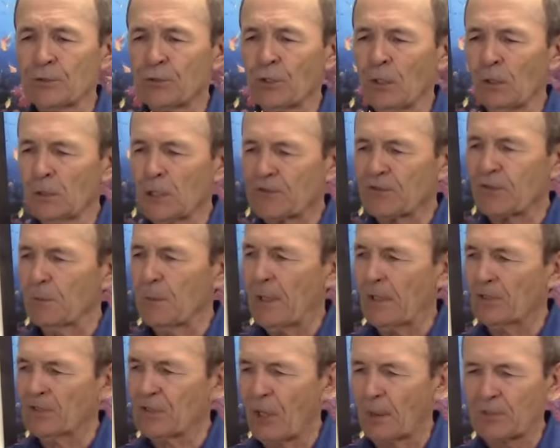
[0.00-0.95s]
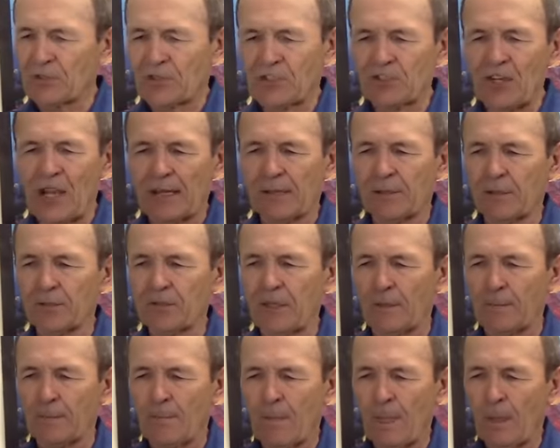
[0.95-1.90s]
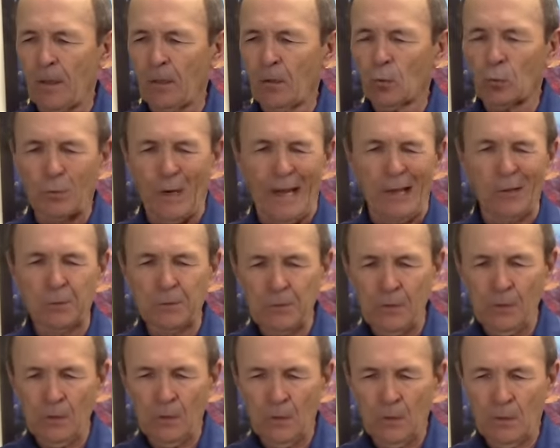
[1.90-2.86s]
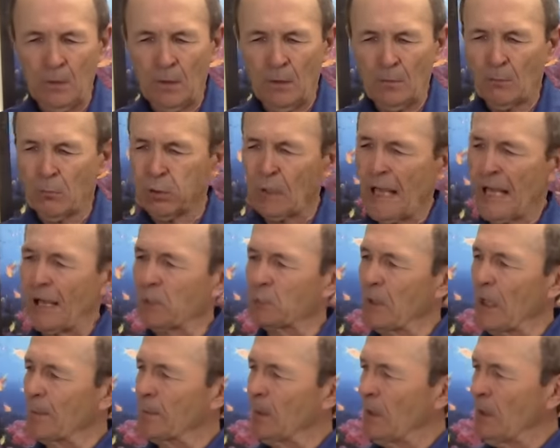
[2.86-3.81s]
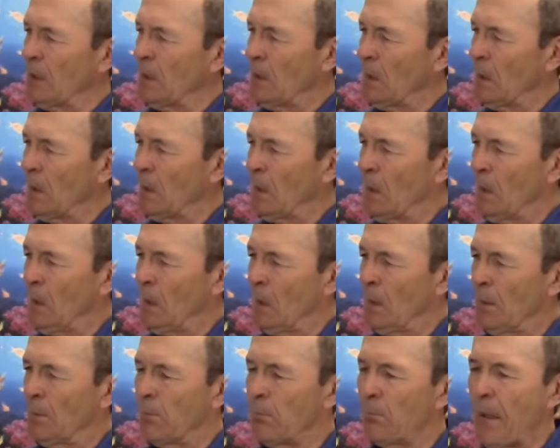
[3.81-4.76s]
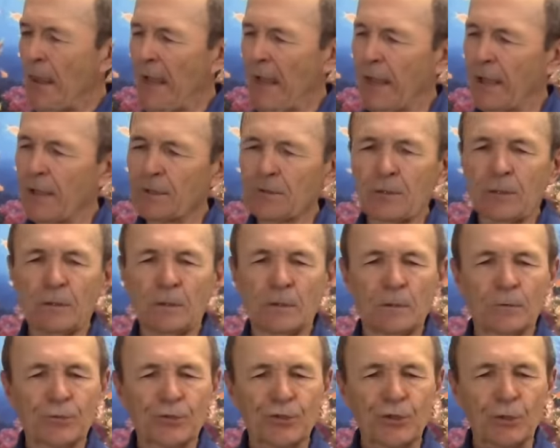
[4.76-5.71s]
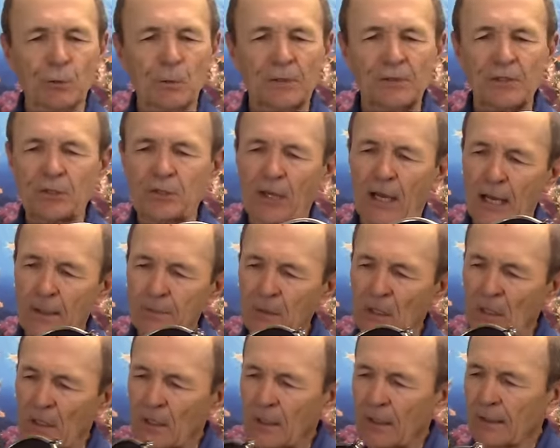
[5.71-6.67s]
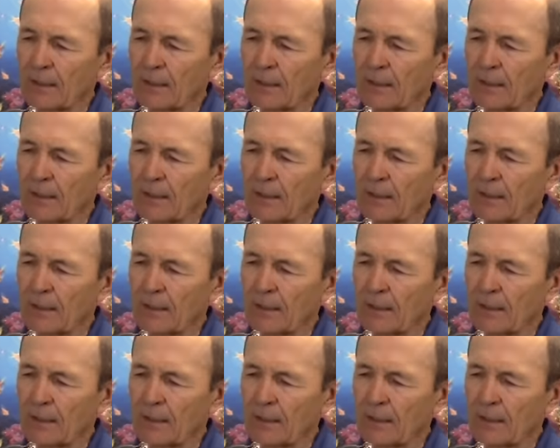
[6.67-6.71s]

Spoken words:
Well, sure, it looks familiar. It's almost exactly the same. Round, black rubber, band, screw on the top,